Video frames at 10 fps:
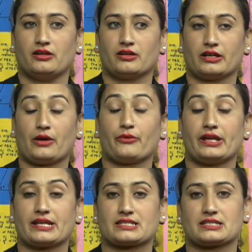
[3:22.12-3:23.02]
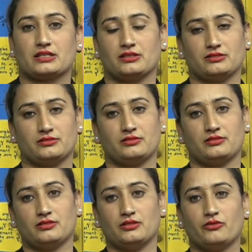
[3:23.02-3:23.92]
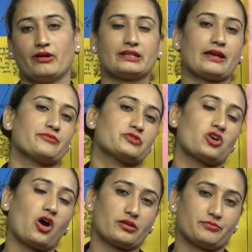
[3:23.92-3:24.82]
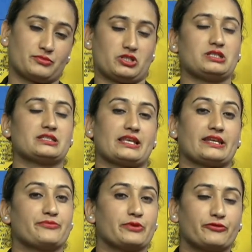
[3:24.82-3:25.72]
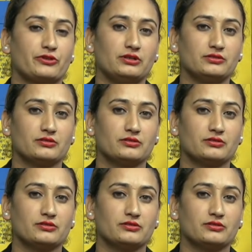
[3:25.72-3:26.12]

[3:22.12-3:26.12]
Now next, what I've just said before.